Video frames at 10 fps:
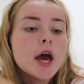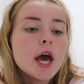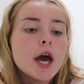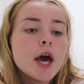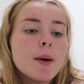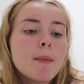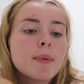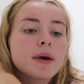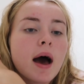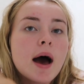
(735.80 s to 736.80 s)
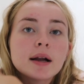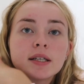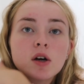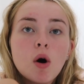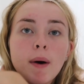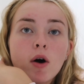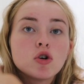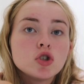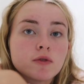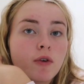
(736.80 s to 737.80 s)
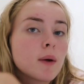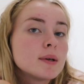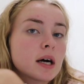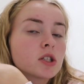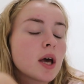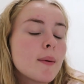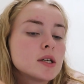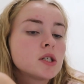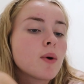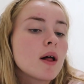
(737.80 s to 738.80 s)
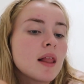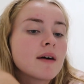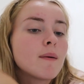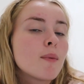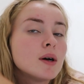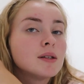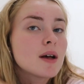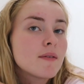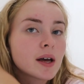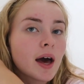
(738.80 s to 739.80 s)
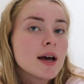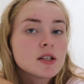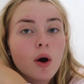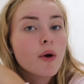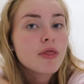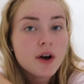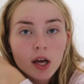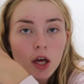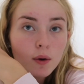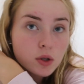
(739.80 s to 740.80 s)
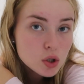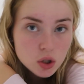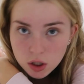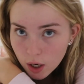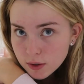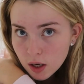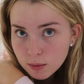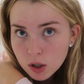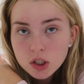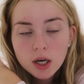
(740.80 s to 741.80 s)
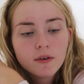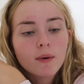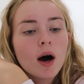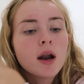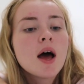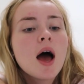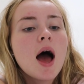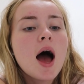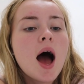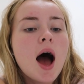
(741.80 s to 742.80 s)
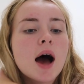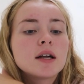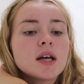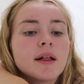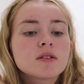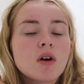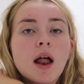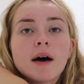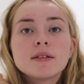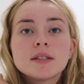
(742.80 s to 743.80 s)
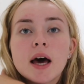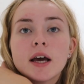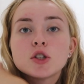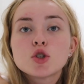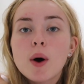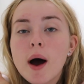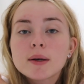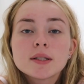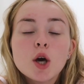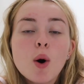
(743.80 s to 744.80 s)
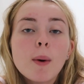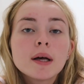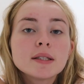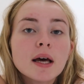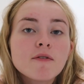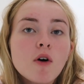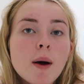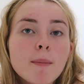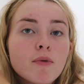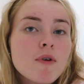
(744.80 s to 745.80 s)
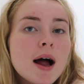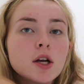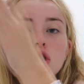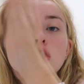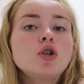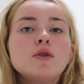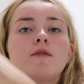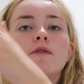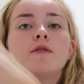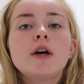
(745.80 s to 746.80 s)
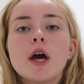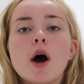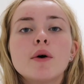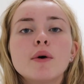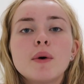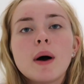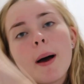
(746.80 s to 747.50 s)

Um, but yeah i did go up by 100 followers actually i went to 11.7k so thank you so so much everyone and yeah, that's all I have to say. So I'll see you on Wednesday for a brand new video.